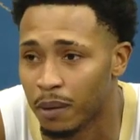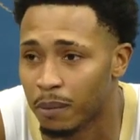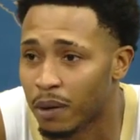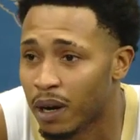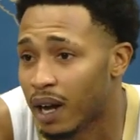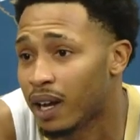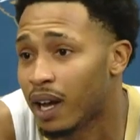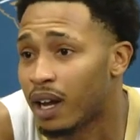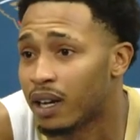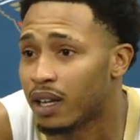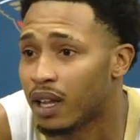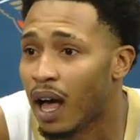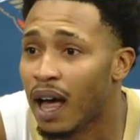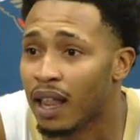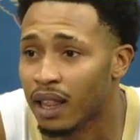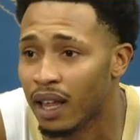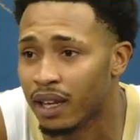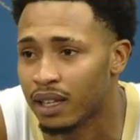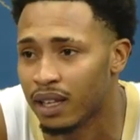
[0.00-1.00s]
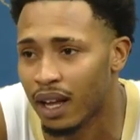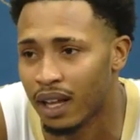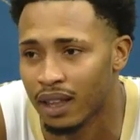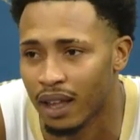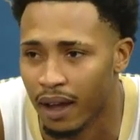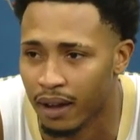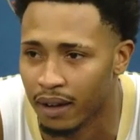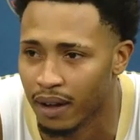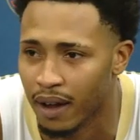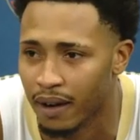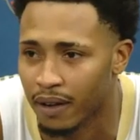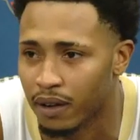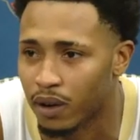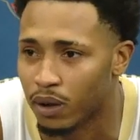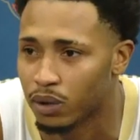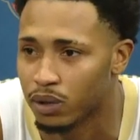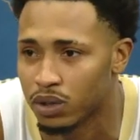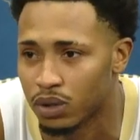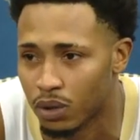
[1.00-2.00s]
But I like that. That kind of
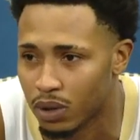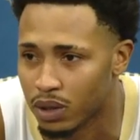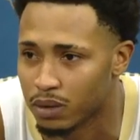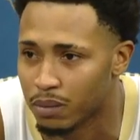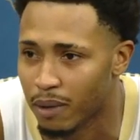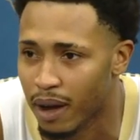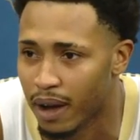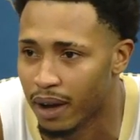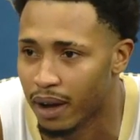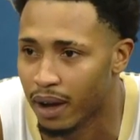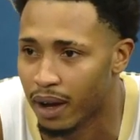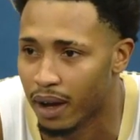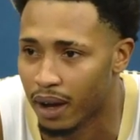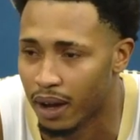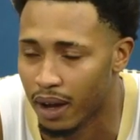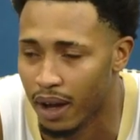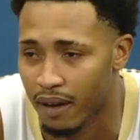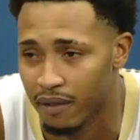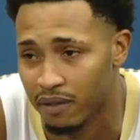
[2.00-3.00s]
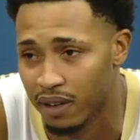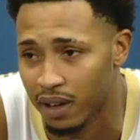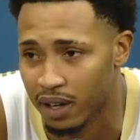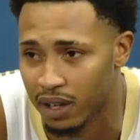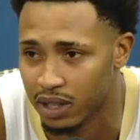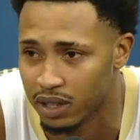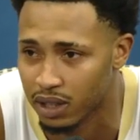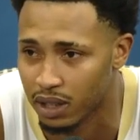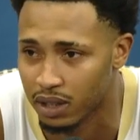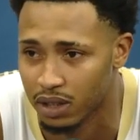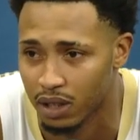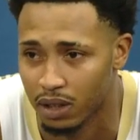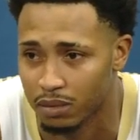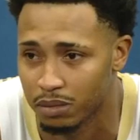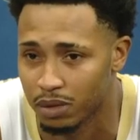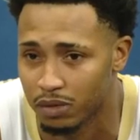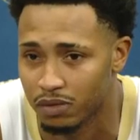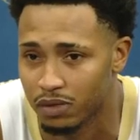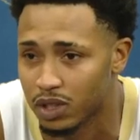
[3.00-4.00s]
goes towards my advantage in
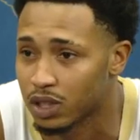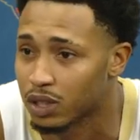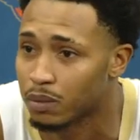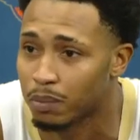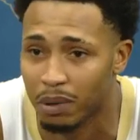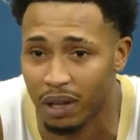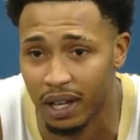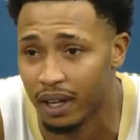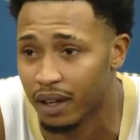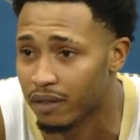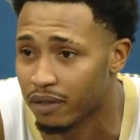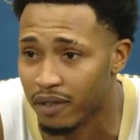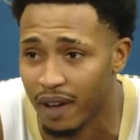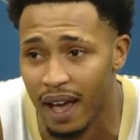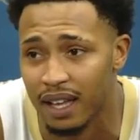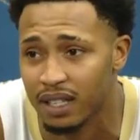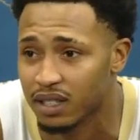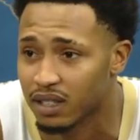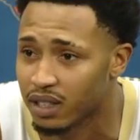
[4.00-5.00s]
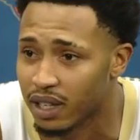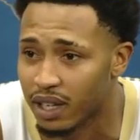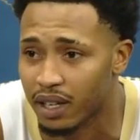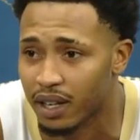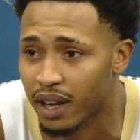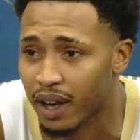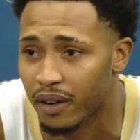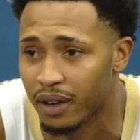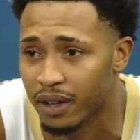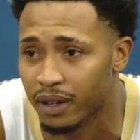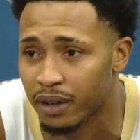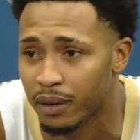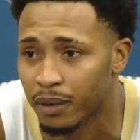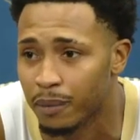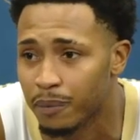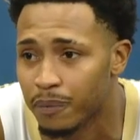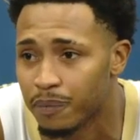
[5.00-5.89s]
terms of just playing faster, getting downhill.